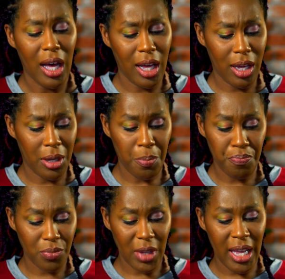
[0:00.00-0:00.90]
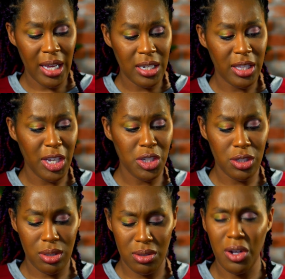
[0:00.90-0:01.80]
And
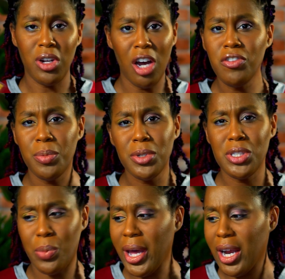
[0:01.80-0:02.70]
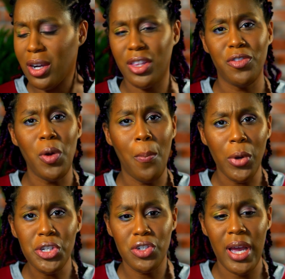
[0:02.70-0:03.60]
they're comfortable to wear. They feel
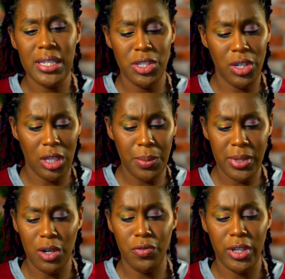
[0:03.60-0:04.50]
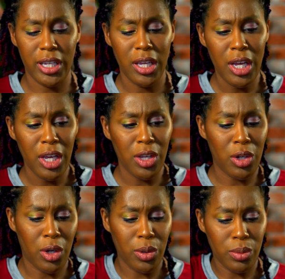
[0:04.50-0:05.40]
moisturizing to your lips. They don't feel like, you
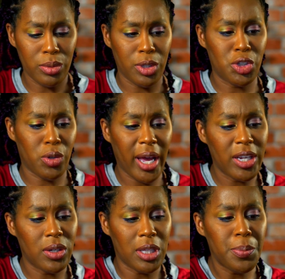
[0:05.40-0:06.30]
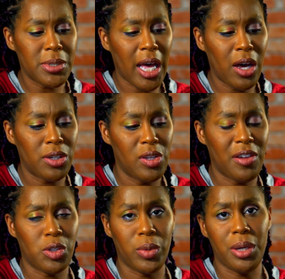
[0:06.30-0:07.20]
know, they're drying your lips out and you
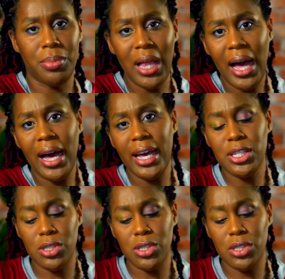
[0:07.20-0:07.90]
have to reapply.